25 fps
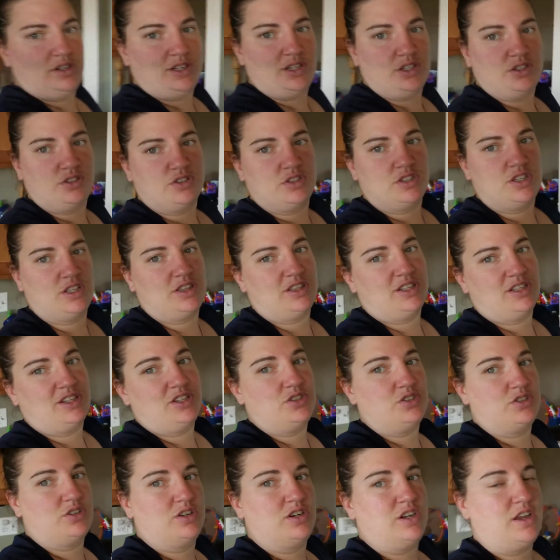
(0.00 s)
And it looks like the
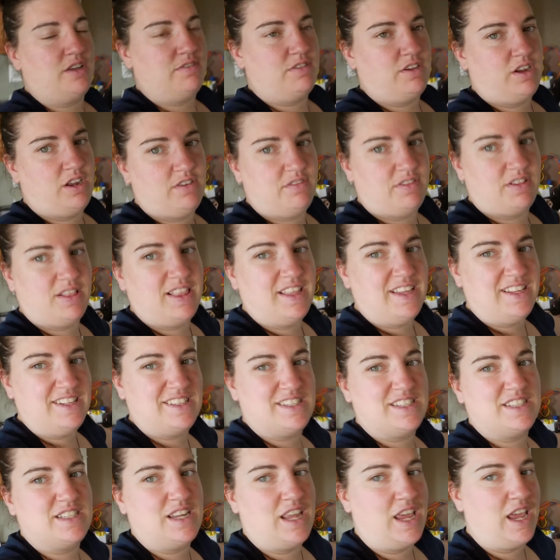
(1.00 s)
kids are going to have kind of a late
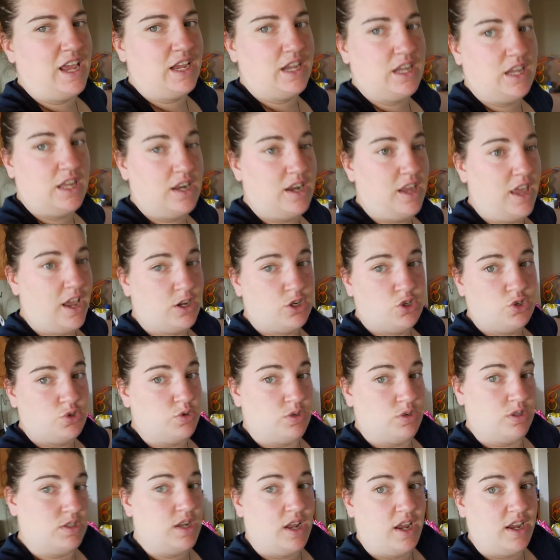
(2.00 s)
snack, an
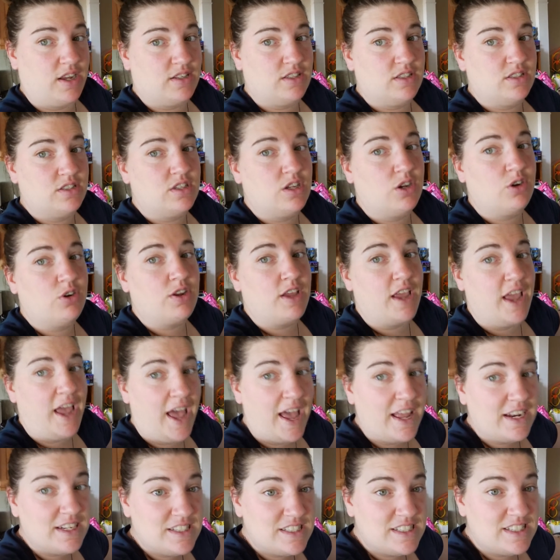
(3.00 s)
extra snack, since they already
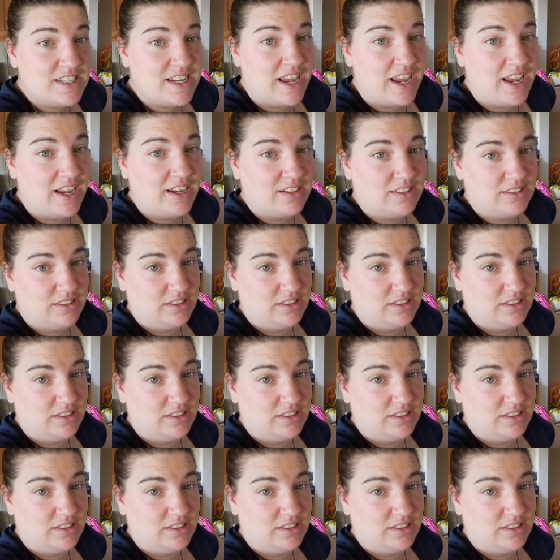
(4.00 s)
had a snack.